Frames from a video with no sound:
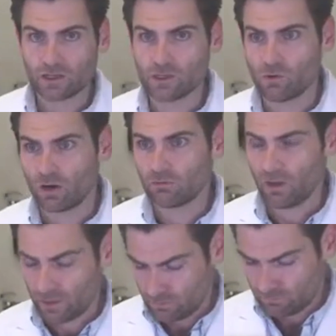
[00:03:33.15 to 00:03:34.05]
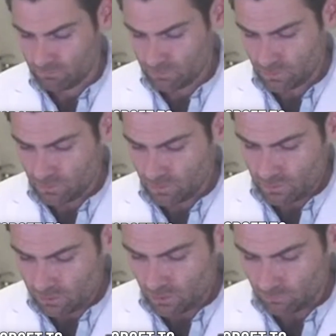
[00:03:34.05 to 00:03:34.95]
you are like,
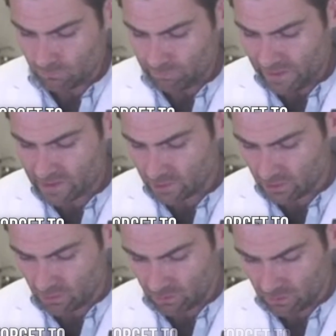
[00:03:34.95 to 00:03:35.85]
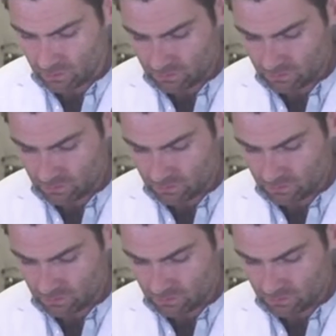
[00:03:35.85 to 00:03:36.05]
you know, painting a car.